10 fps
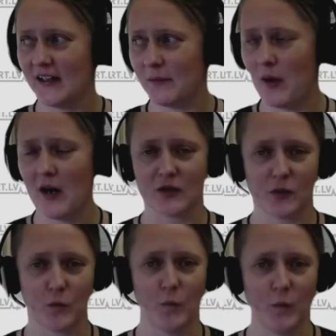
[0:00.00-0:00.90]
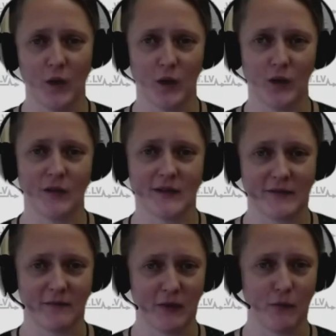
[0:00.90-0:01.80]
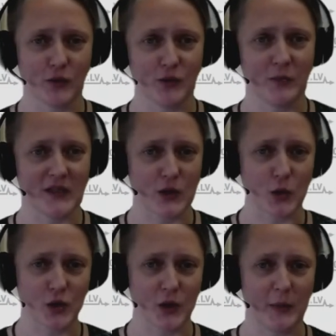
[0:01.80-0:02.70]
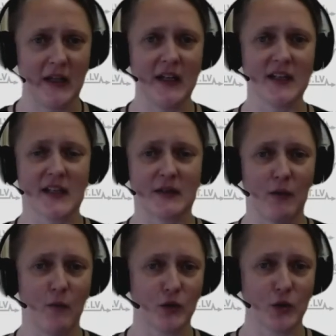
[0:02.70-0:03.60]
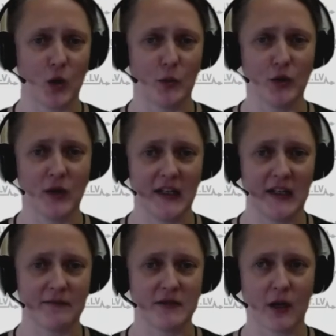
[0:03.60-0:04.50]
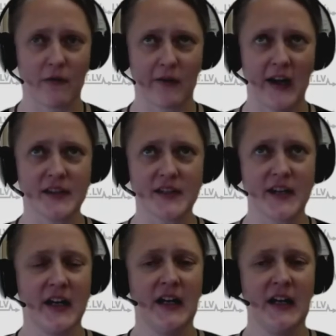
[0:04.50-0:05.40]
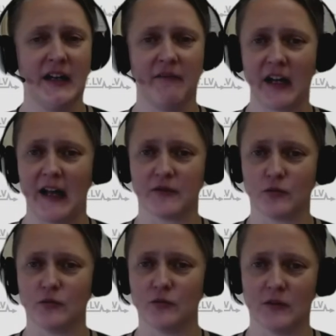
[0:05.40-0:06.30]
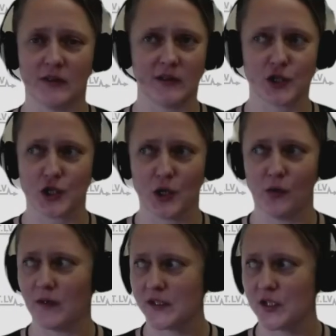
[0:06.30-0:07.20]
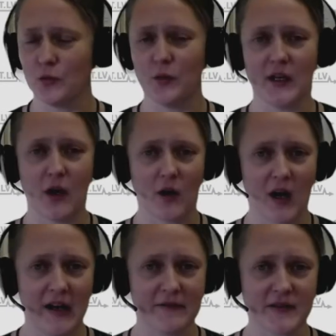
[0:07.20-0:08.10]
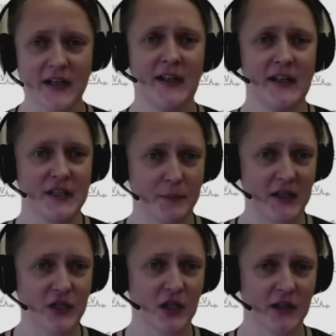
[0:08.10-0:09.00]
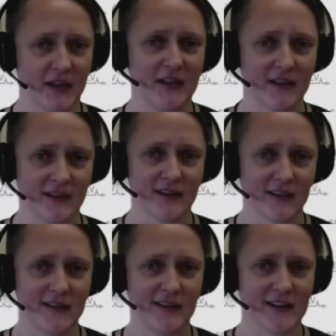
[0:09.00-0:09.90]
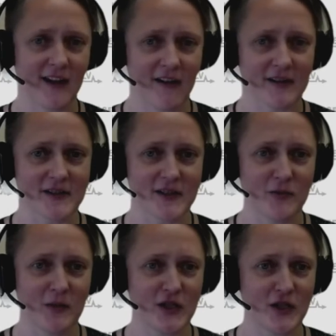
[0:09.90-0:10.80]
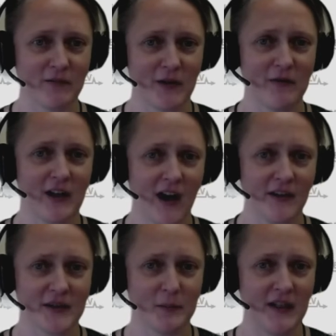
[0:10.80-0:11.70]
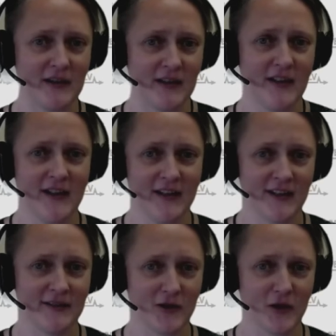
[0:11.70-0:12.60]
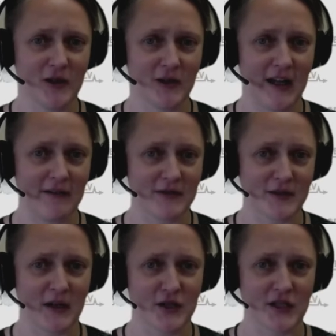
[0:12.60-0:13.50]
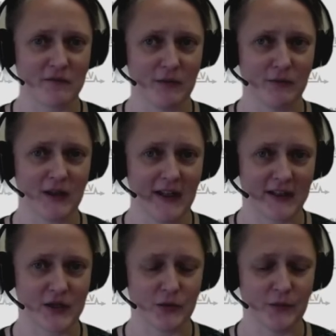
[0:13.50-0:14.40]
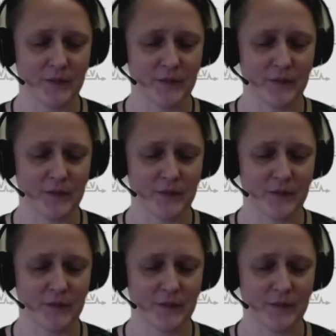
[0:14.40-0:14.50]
part of that we want to be social beings, that we want to communicate with our friends. We have to show what's new in our lives, especially in the current situation when we can't meet in the real life as much as we would like to.